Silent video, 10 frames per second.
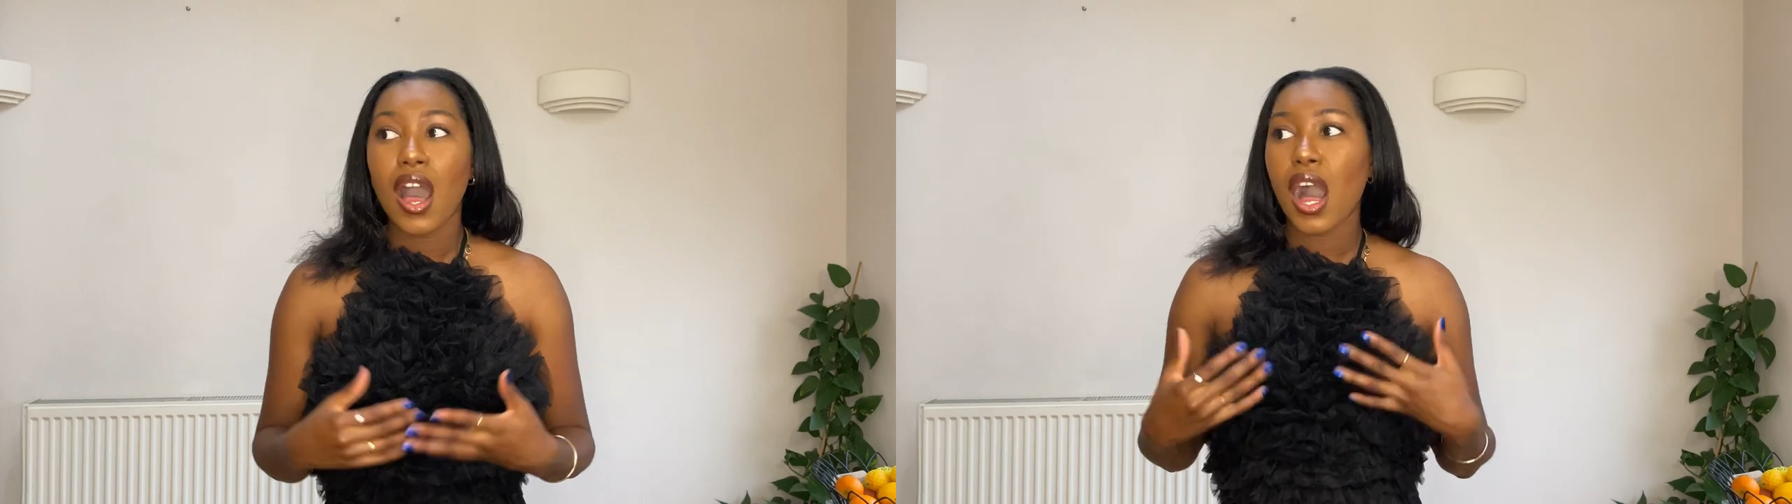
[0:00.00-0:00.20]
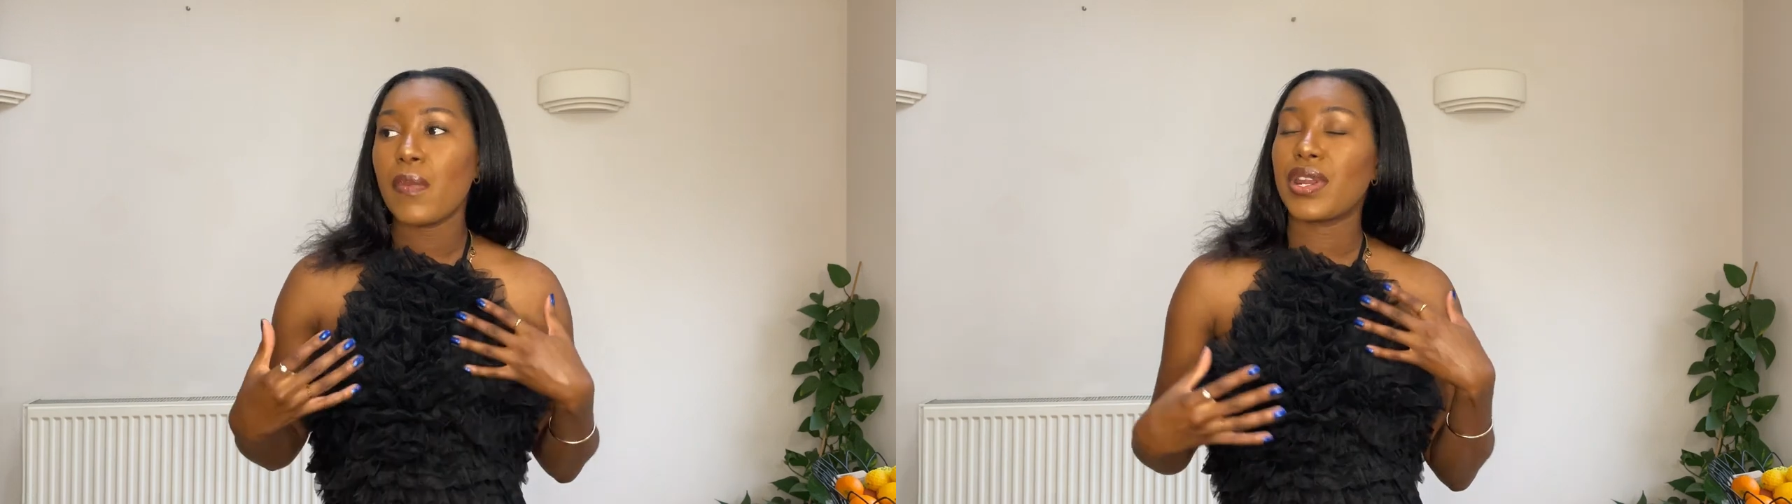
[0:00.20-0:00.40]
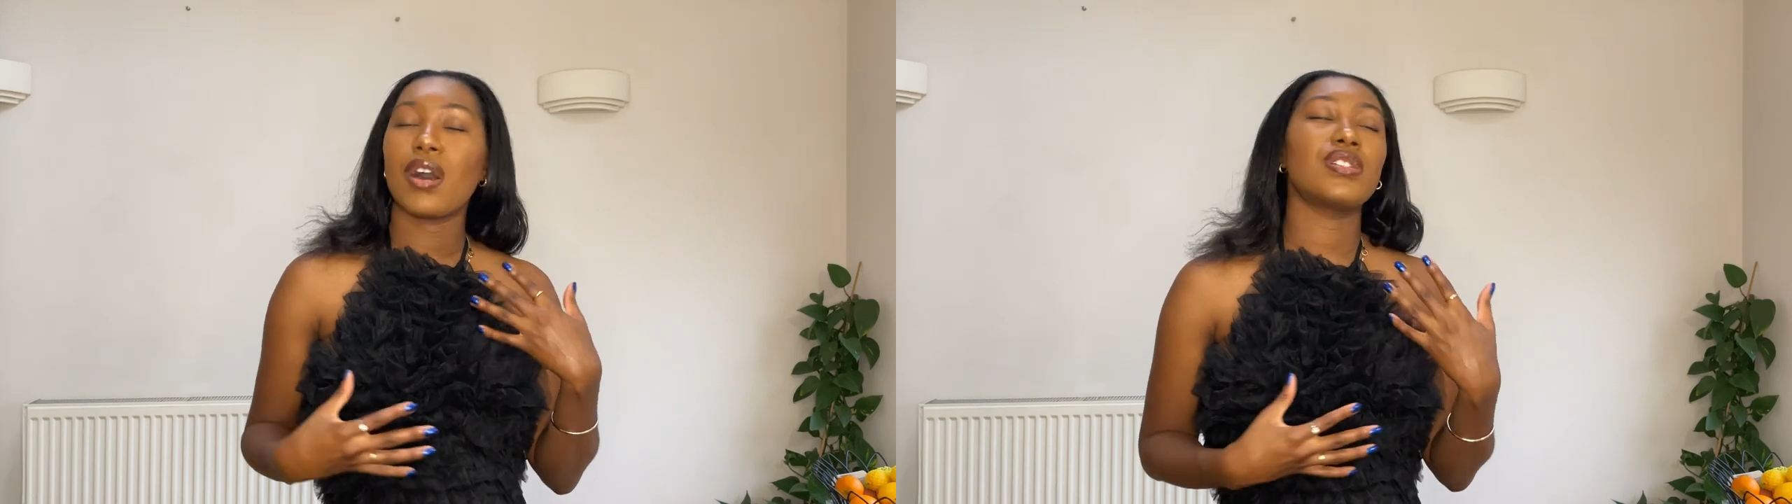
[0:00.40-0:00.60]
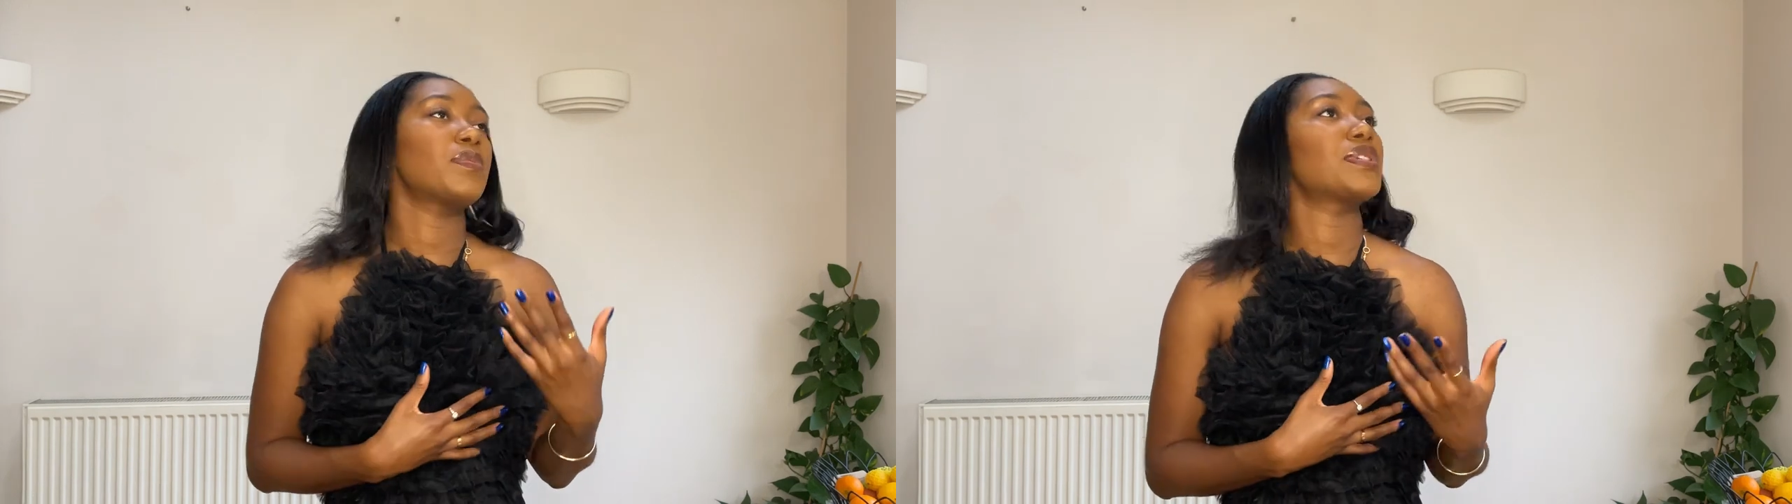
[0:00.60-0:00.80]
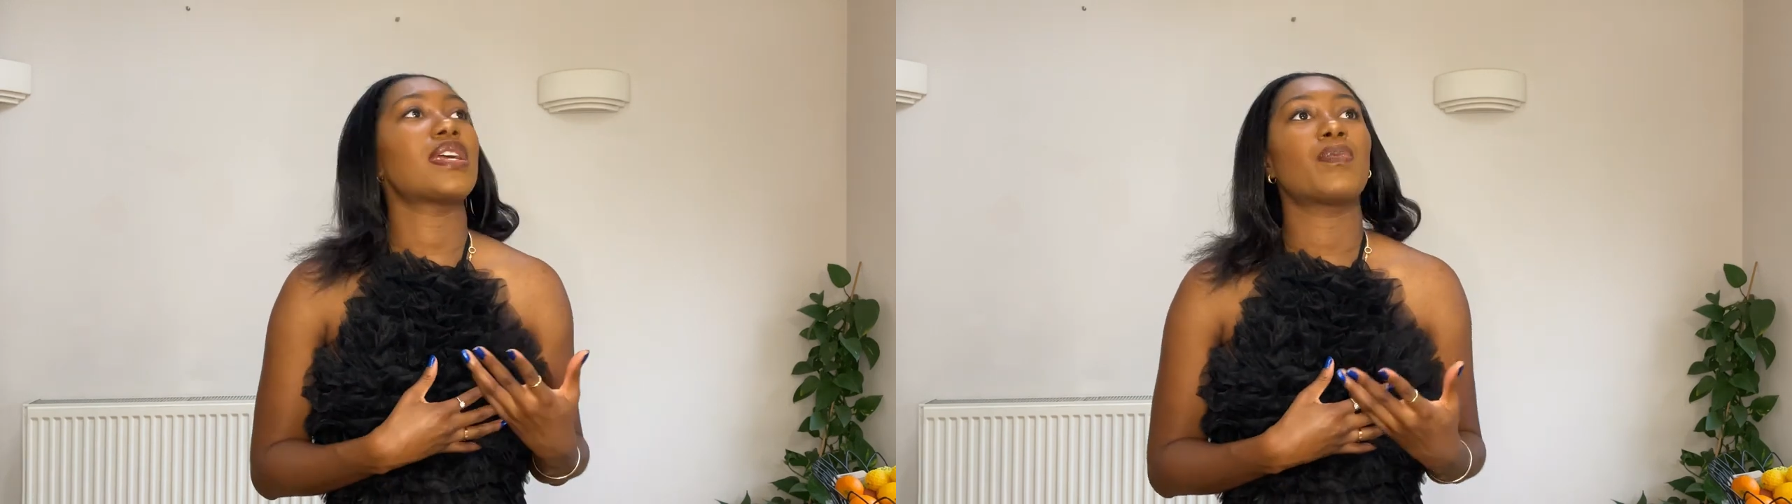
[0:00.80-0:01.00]
I would
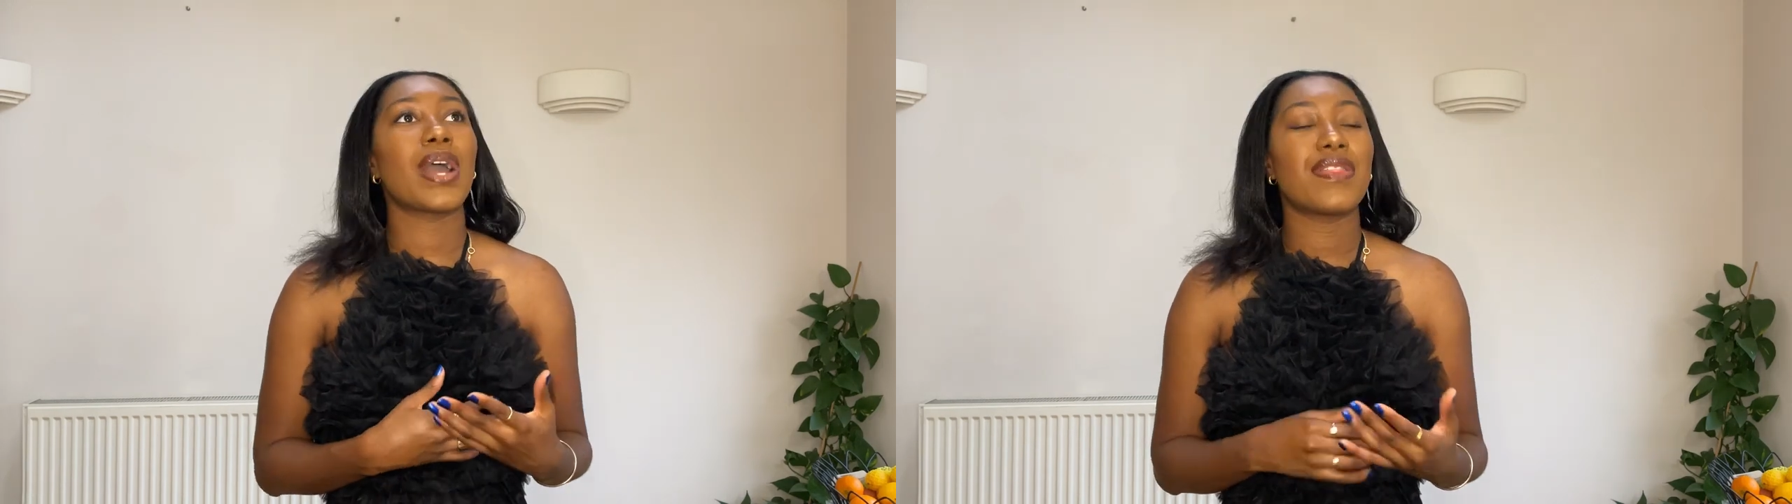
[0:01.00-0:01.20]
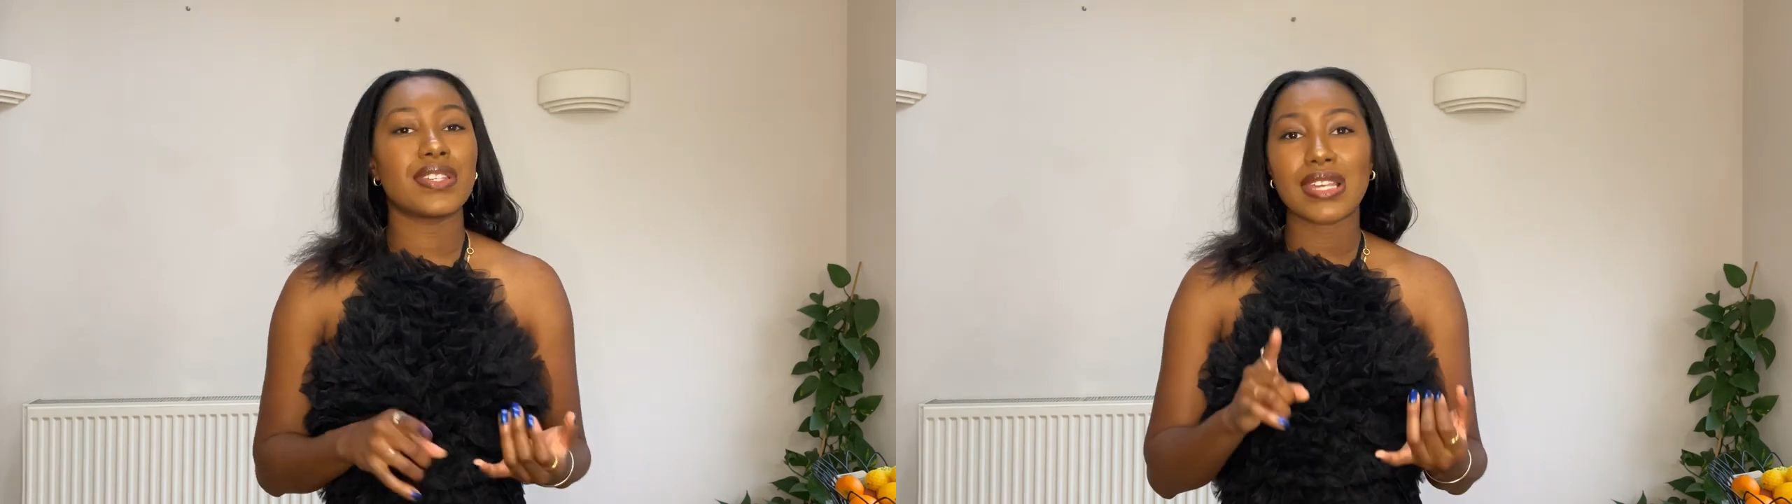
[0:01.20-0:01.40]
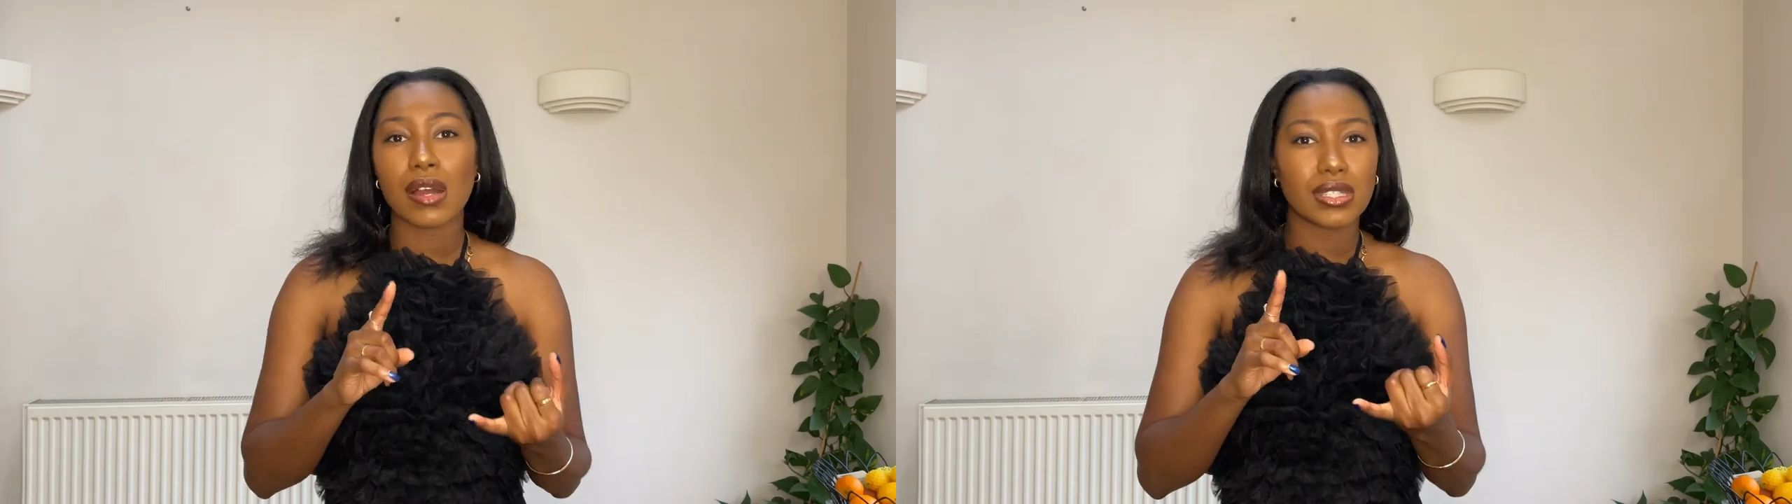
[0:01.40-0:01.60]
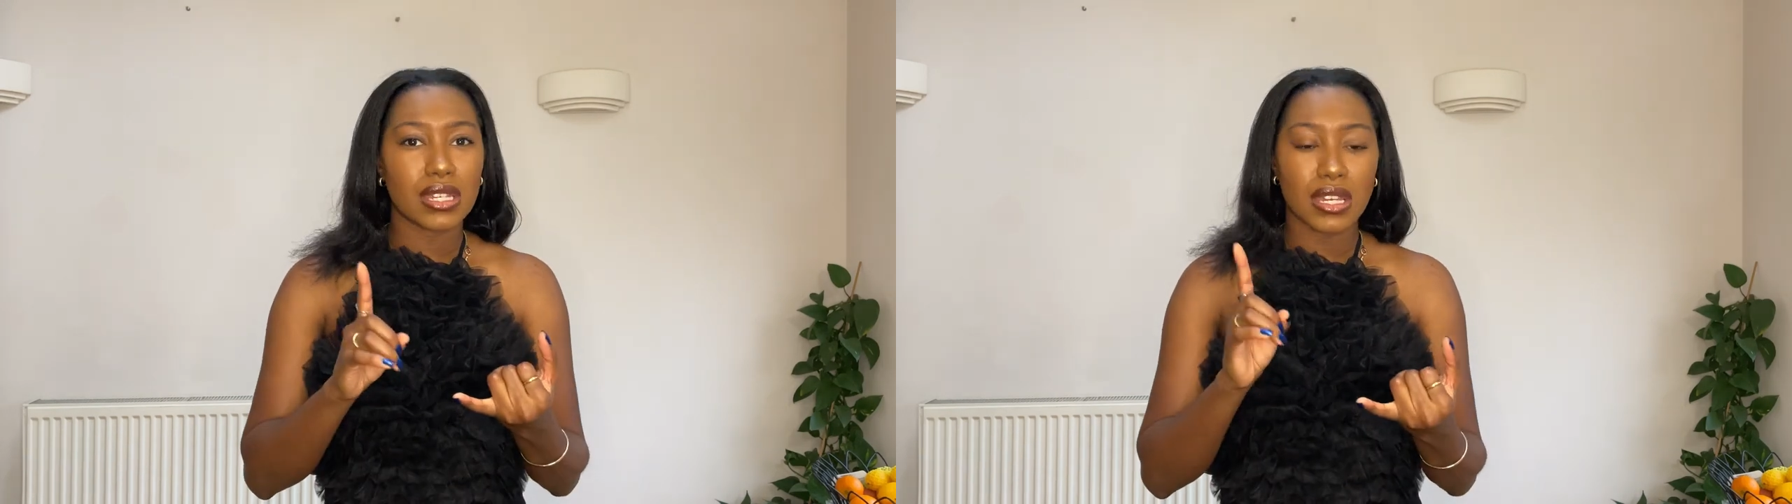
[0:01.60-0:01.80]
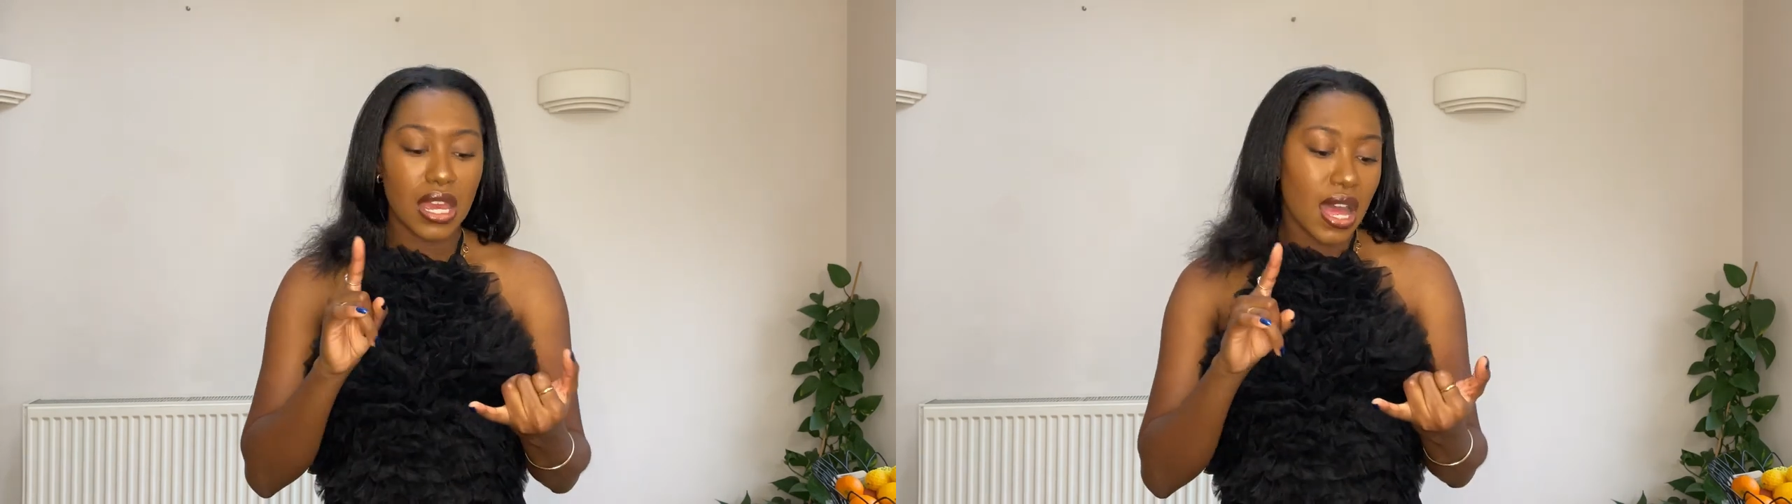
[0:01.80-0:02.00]
100% wear this out to